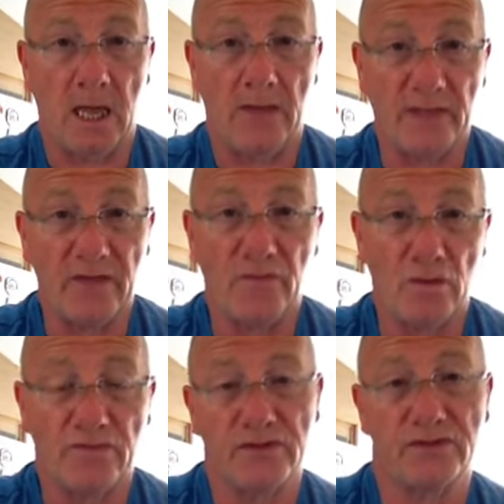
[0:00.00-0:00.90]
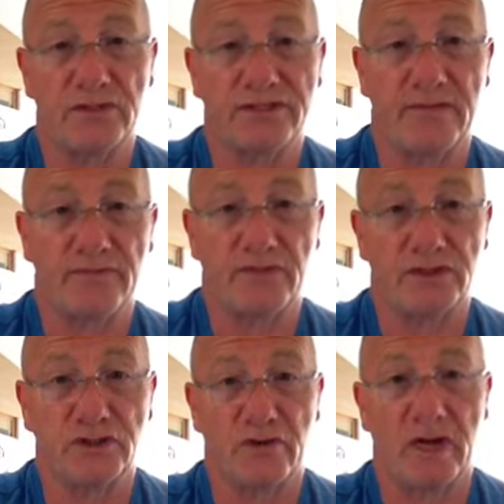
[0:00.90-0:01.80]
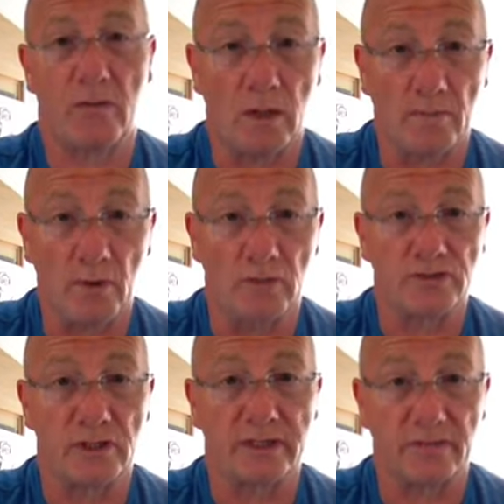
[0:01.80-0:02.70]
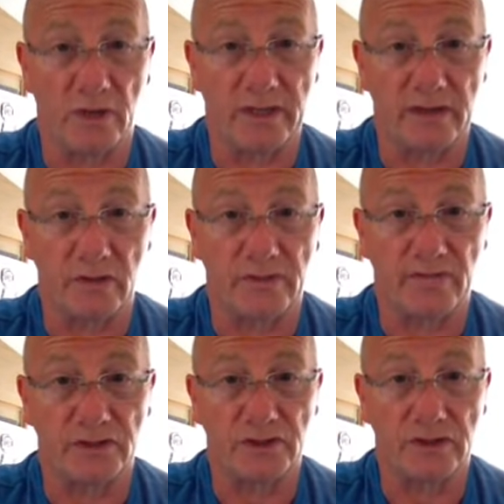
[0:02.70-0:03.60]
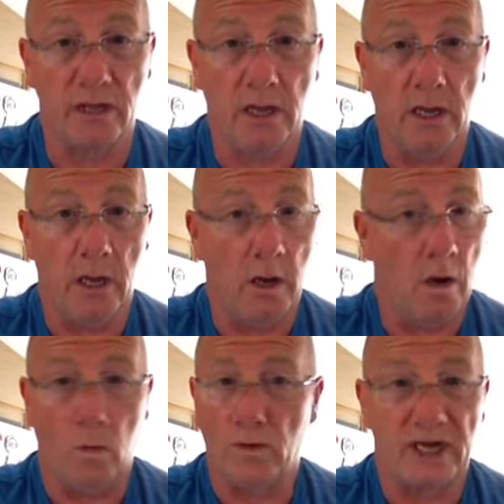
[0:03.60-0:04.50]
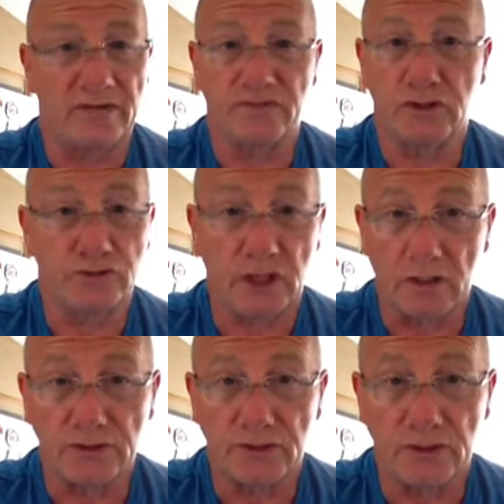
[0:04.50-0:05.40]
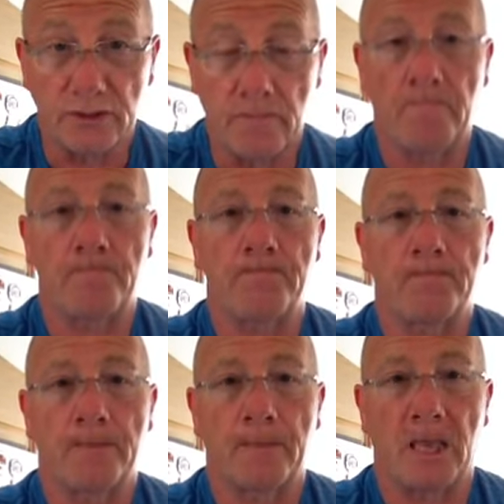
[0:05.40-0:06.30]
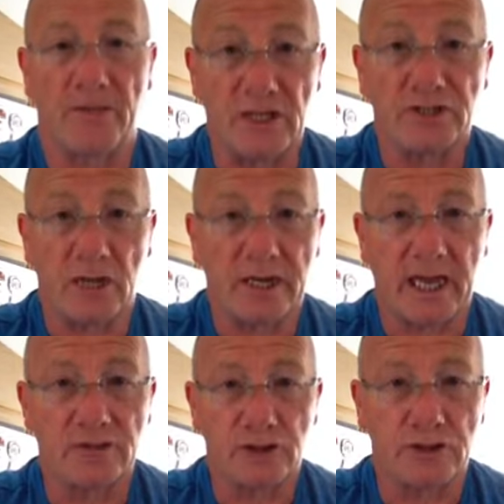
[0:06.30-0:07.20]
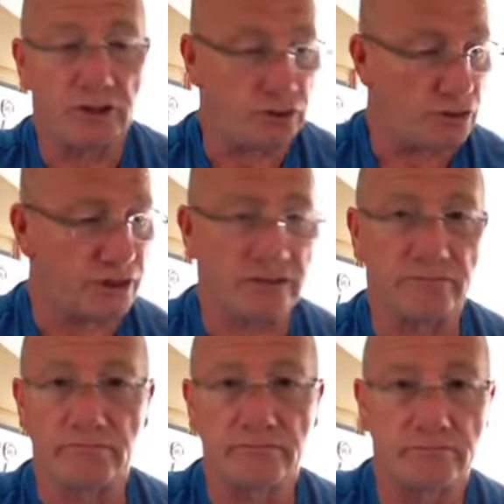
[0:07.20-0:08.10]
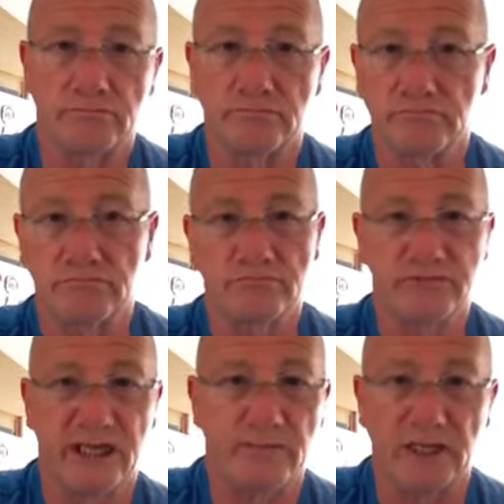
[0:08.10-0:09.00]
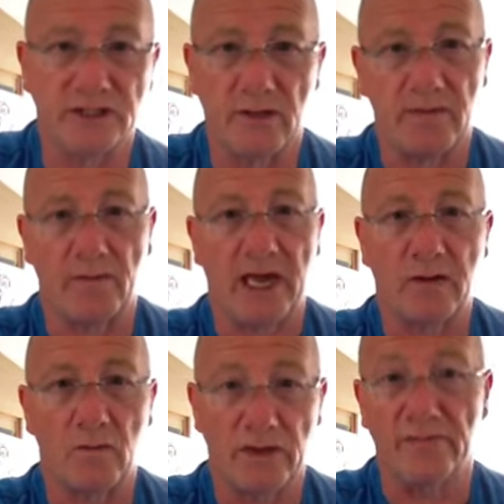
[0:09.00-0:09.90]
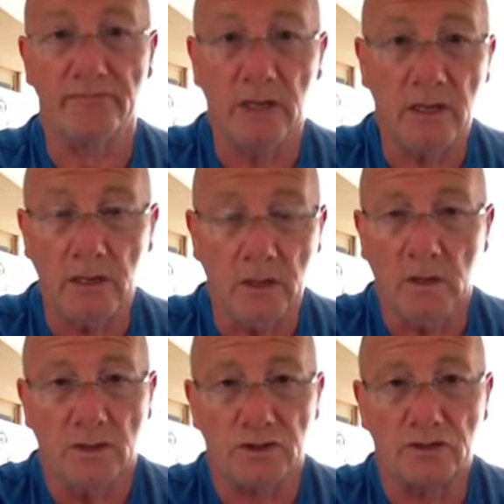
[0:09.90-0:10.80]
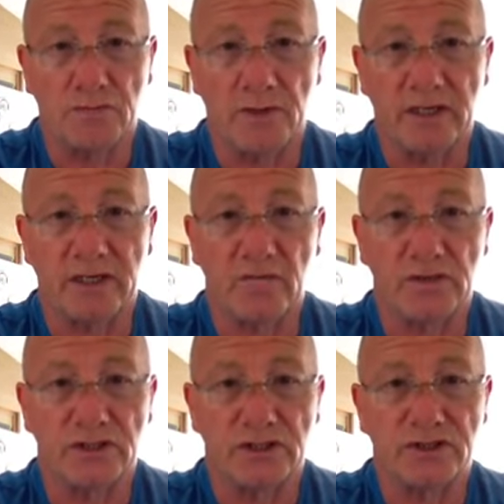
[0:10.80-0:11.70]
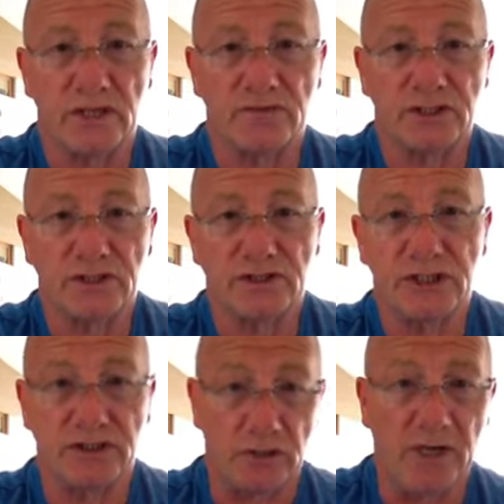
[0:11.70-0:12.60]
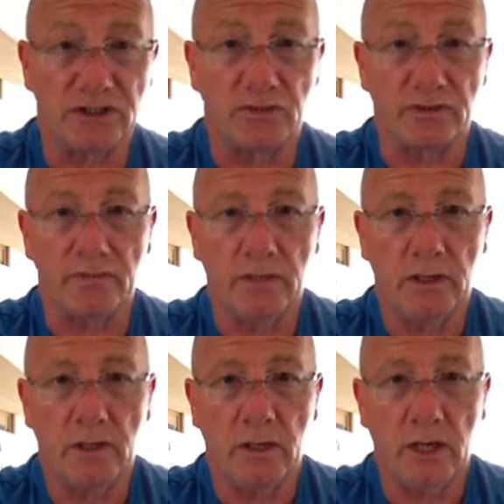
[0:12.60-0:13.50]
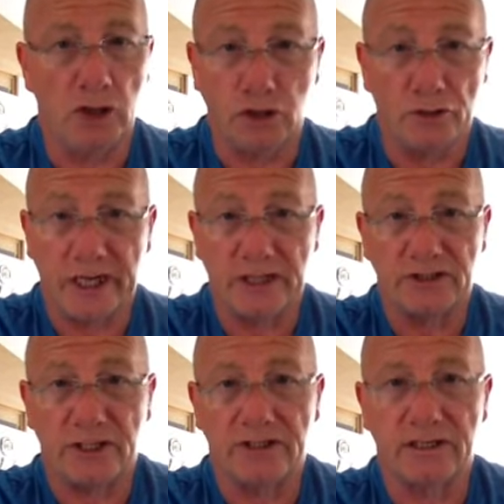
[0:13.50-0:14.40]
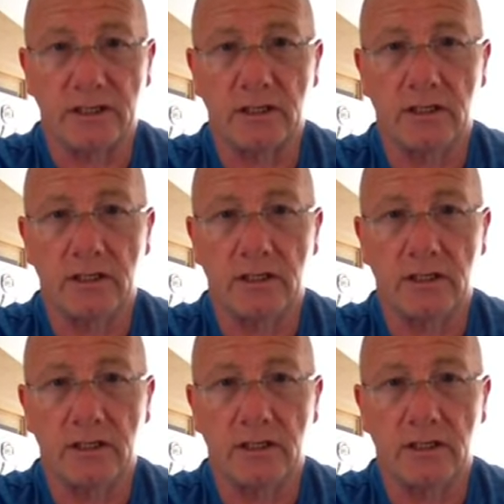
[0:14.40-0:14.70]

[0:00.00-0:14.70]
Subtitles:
And they find the depth of fish are at and what the bottom's like and where they're going to be fishing with the aid of two chucks. And they start catching, and you're sitting 10 metres up the bank with them, so to speak, you know, fishing in the same vicinity, and your mate's with them. and you're not catching anything.